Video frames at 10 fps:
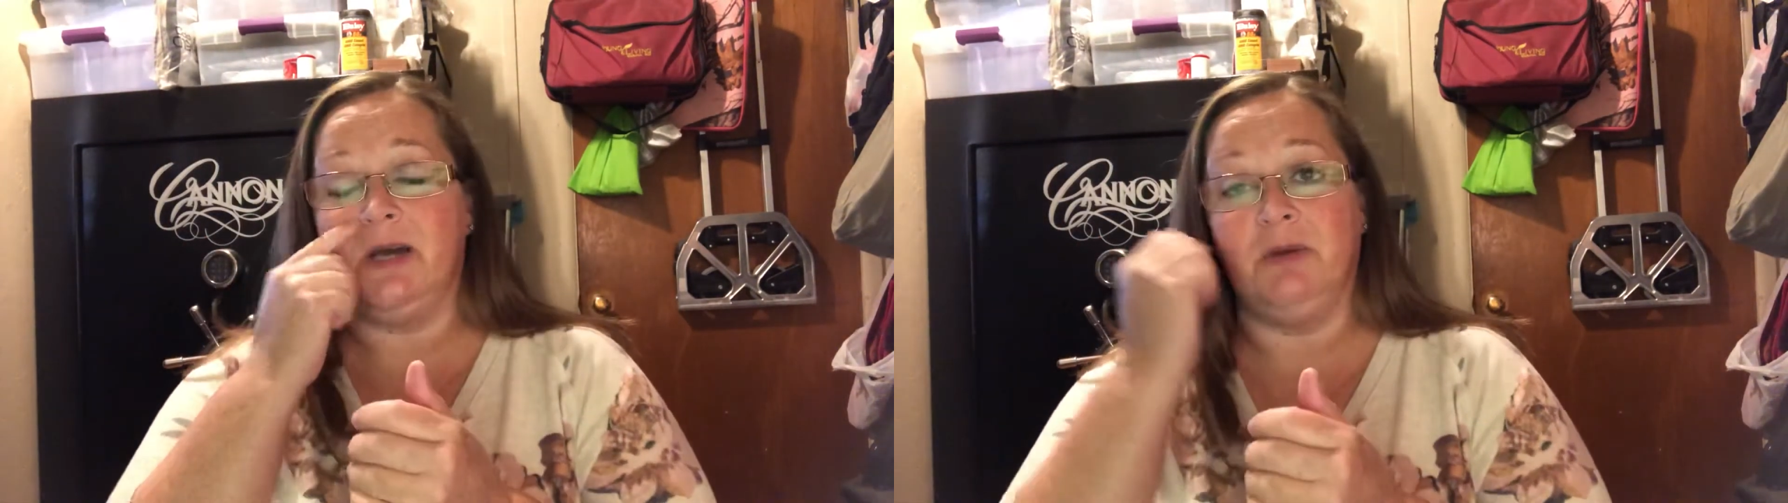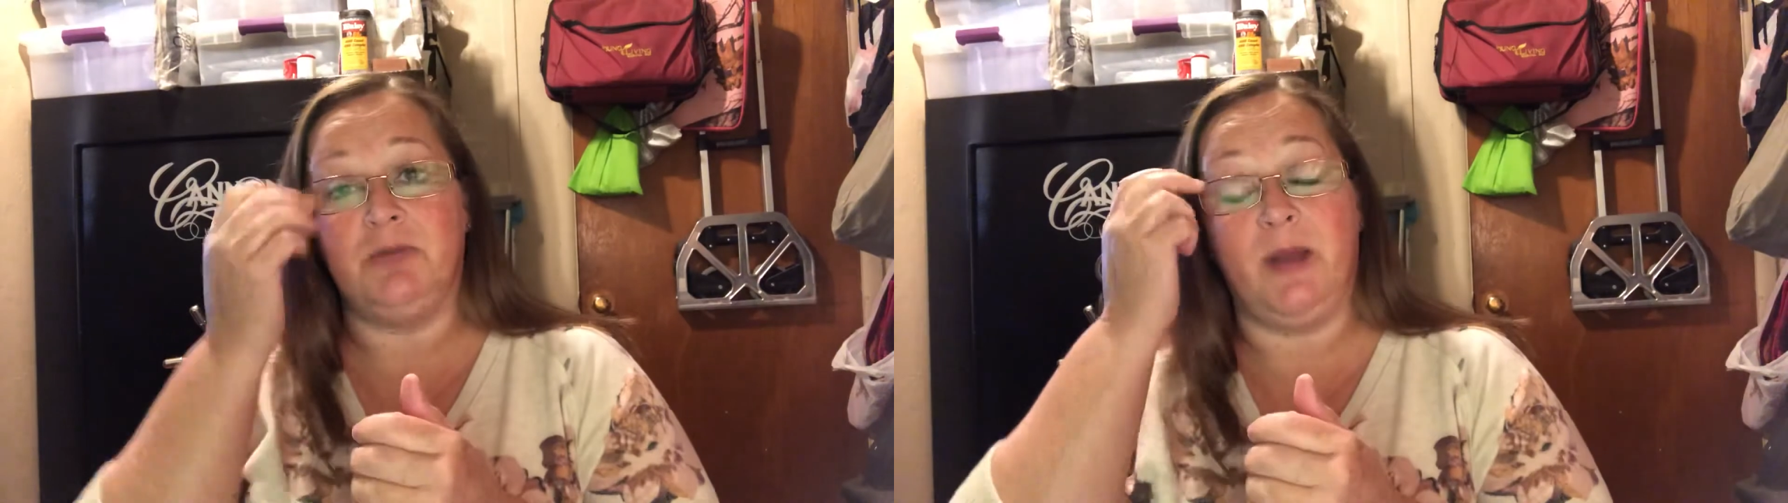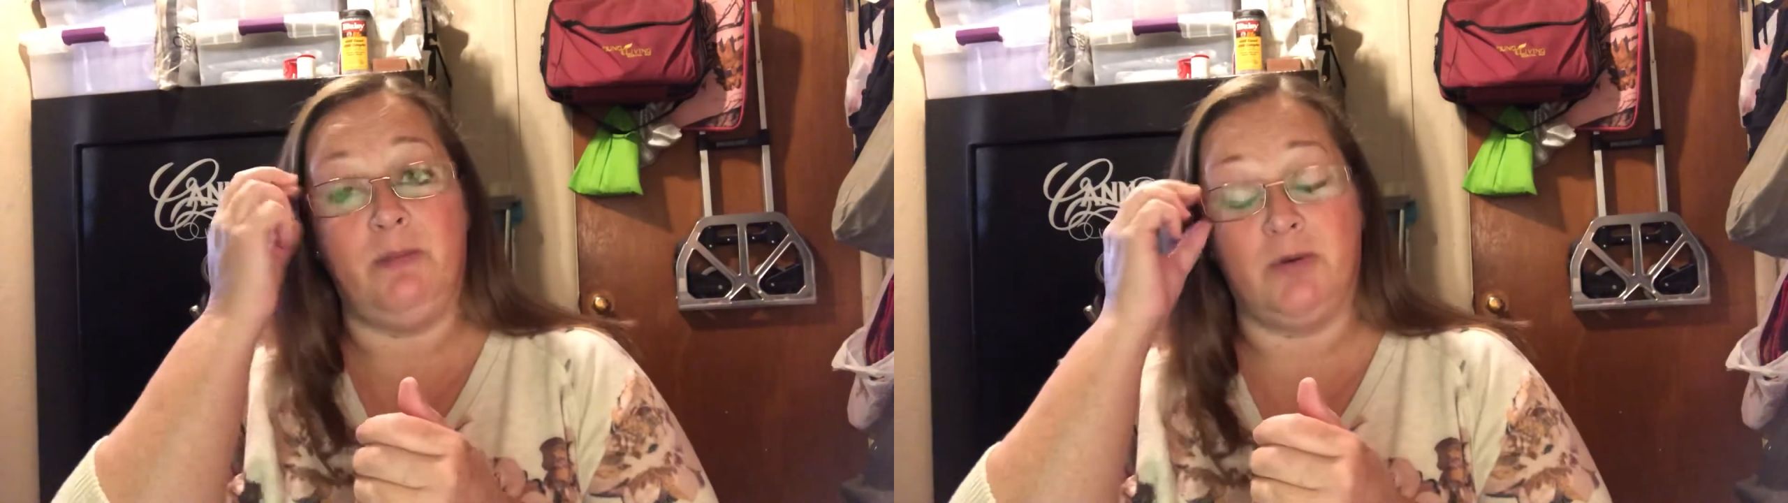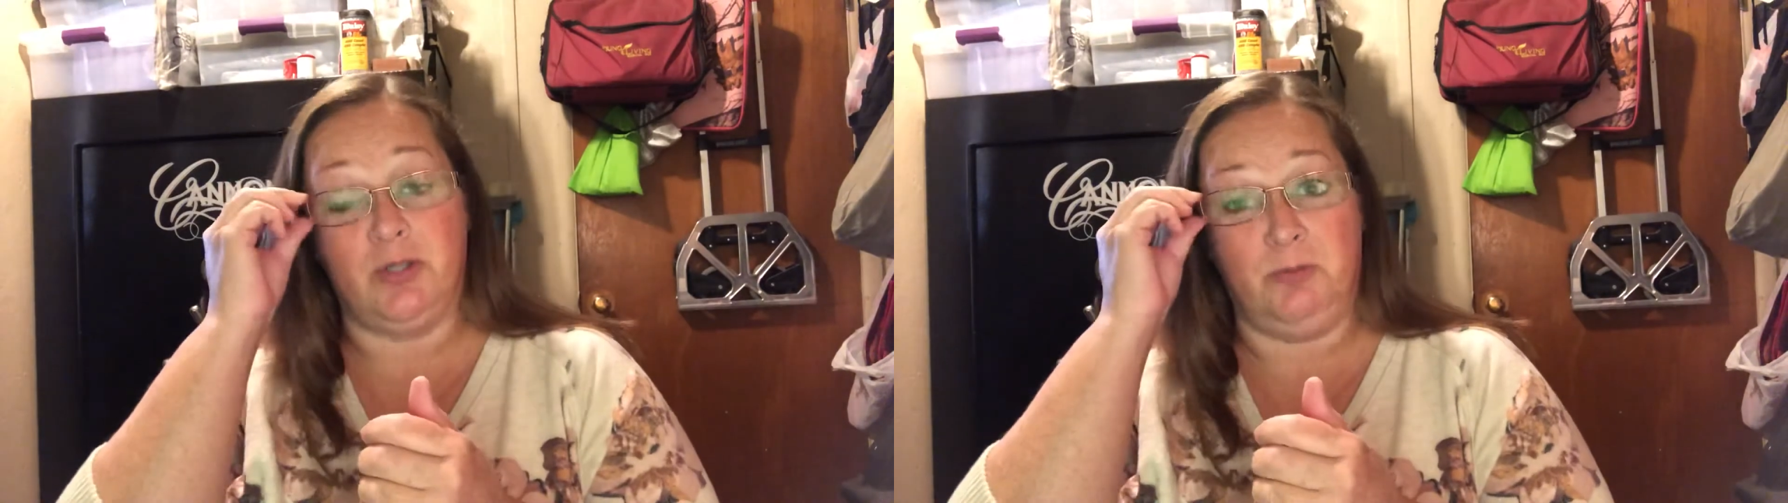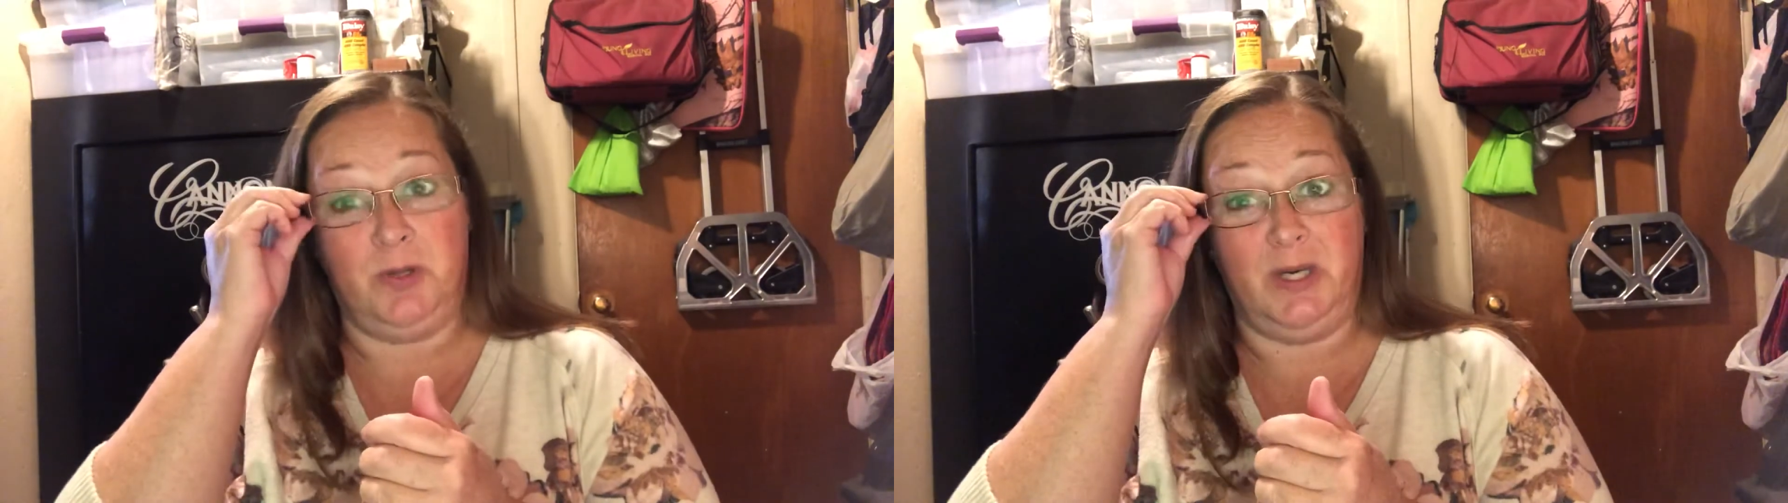much papers
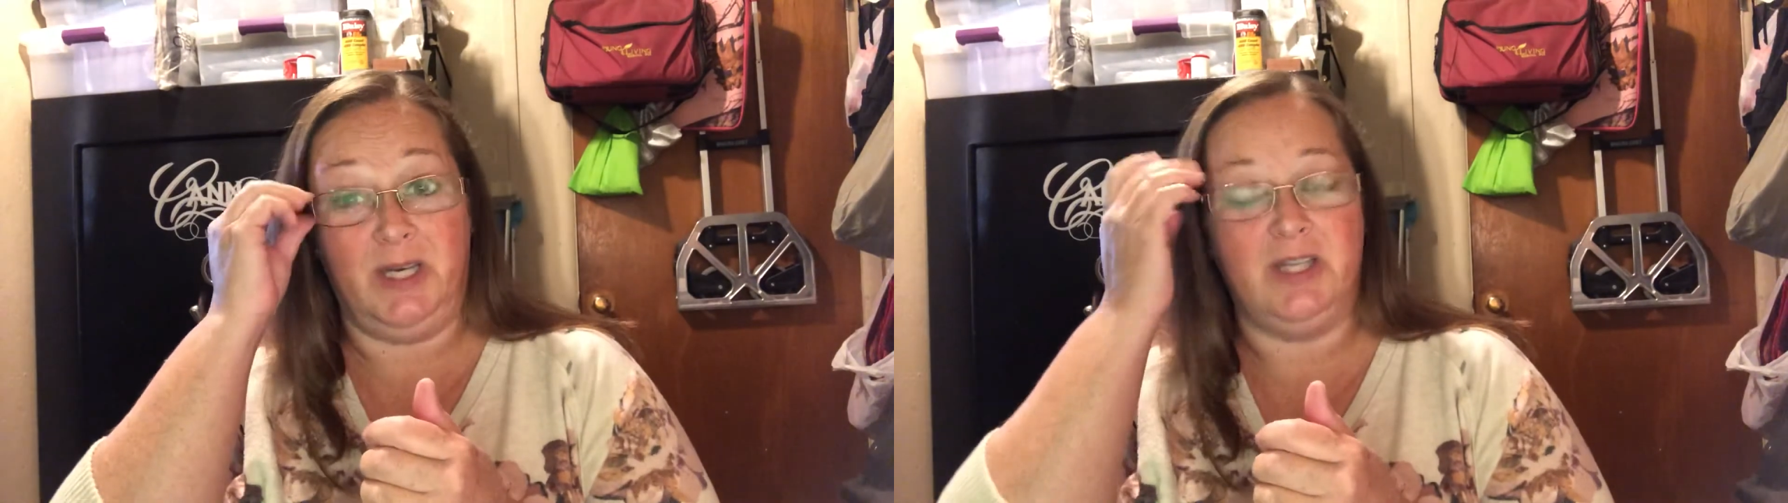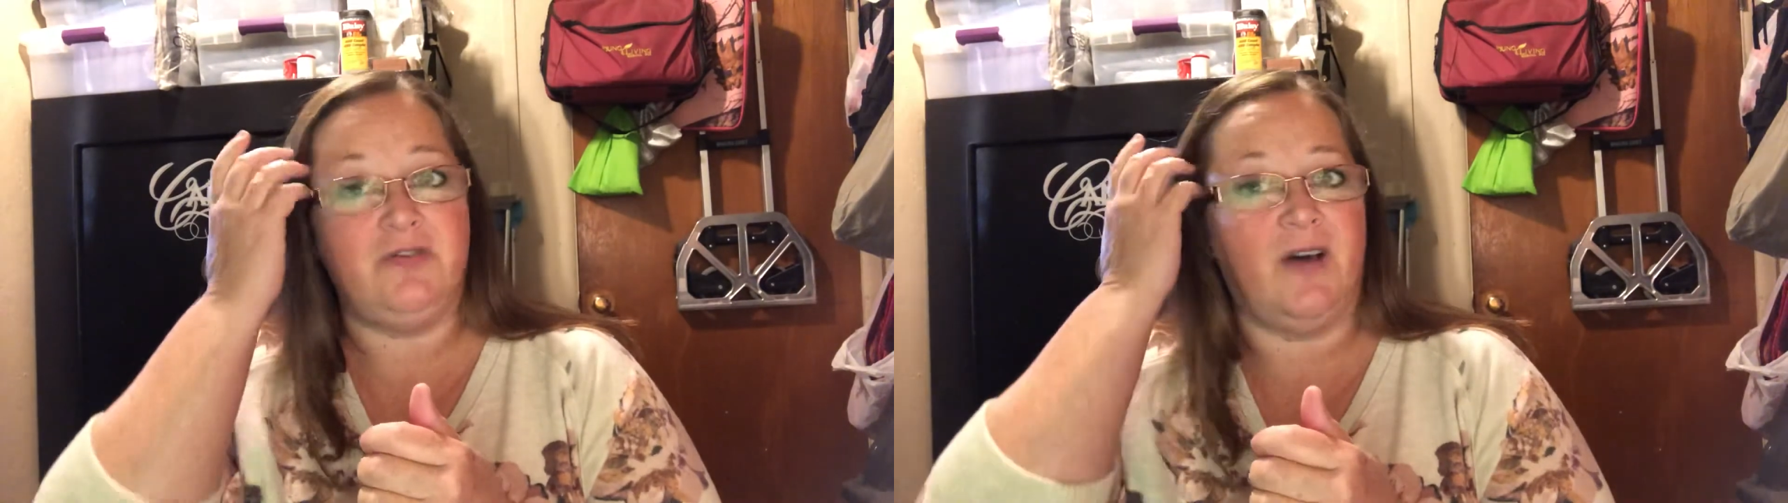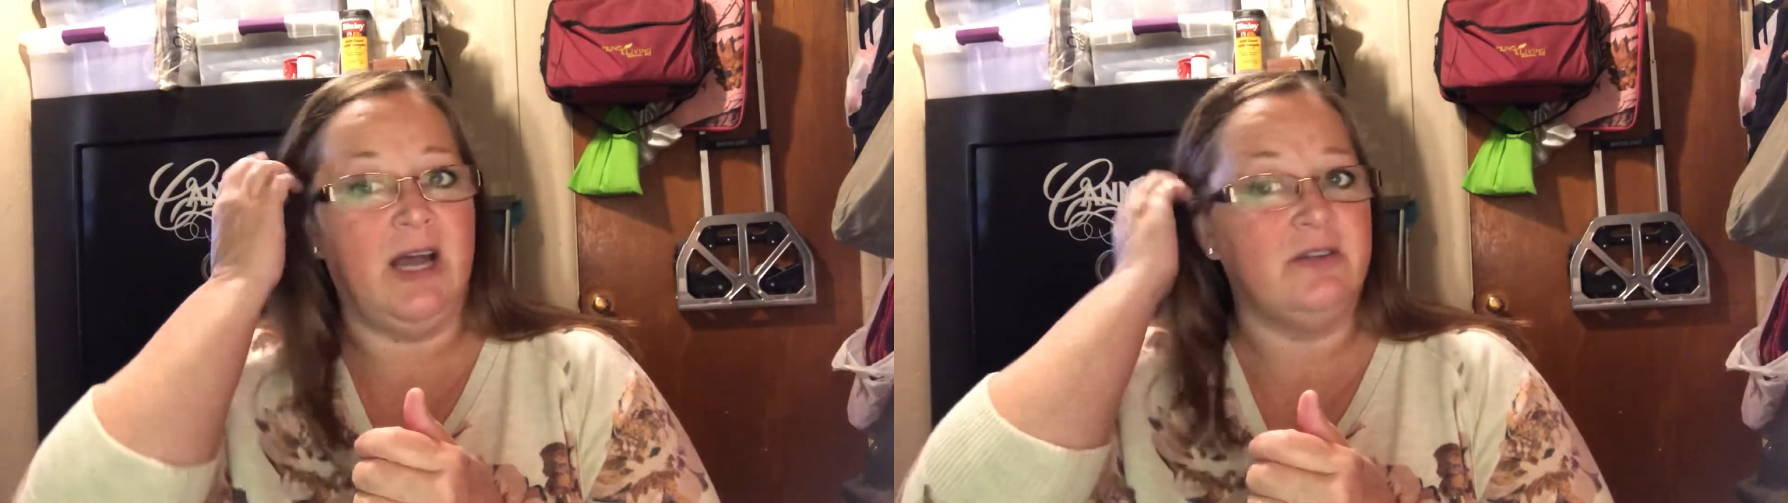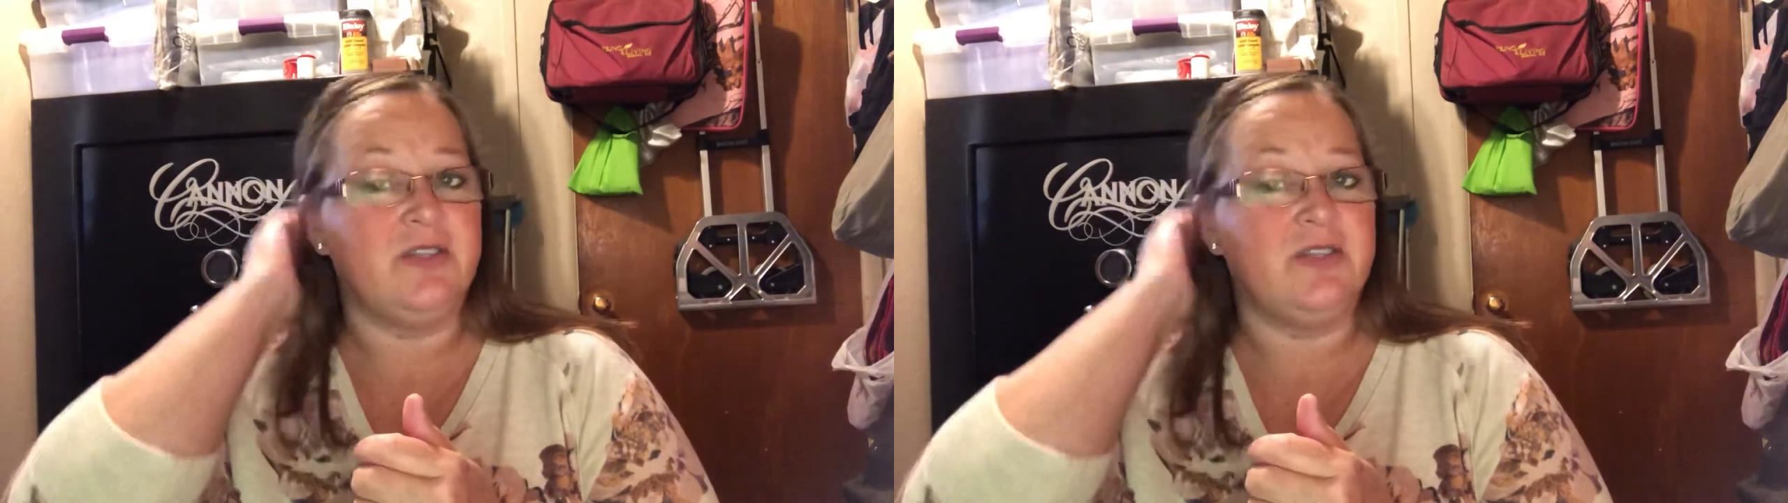you put in each file.